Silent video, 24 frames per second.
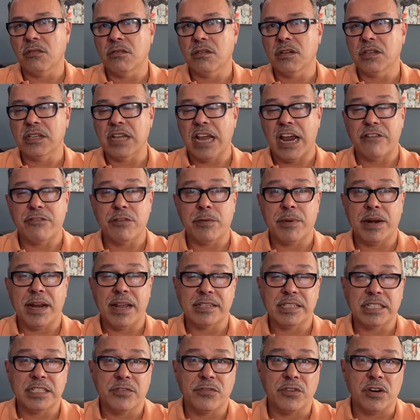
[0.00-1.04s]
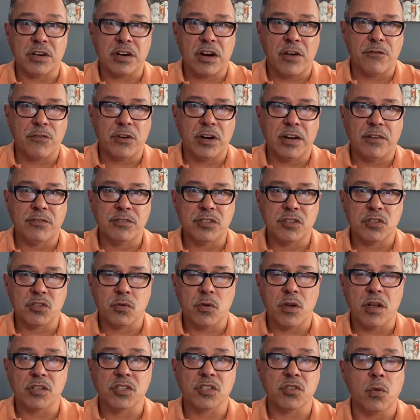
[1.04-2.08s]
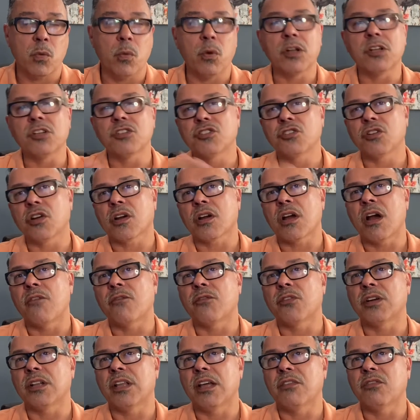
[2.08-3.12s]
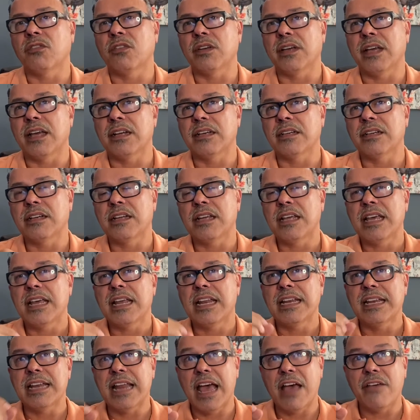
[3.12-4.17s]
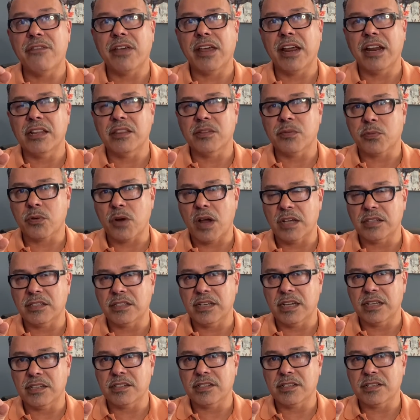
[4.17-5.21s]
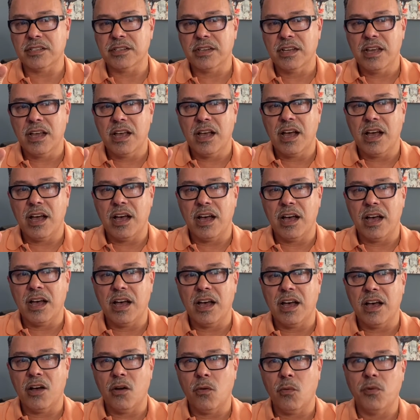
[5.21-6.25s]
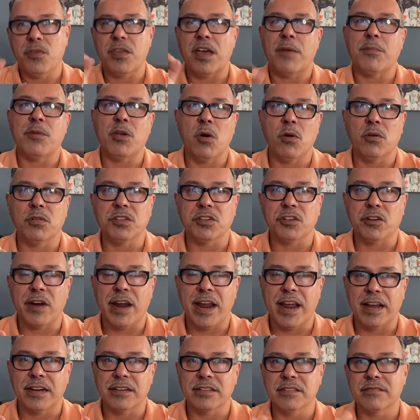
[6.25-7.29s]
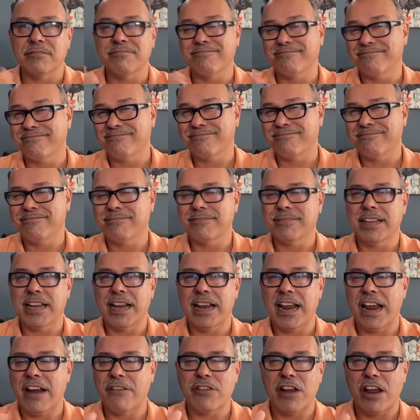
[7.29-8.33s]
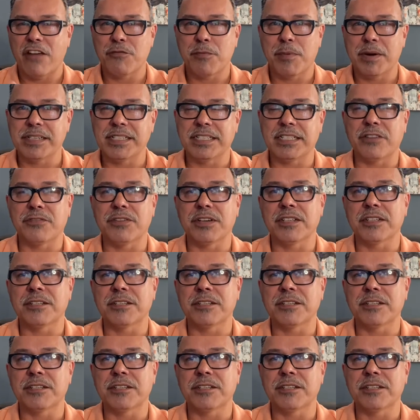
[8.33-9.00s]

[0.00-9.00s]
Everybody has different comfort levels as well. So what is your comfort level in navigating the process without me holding your hand? Everybody's different.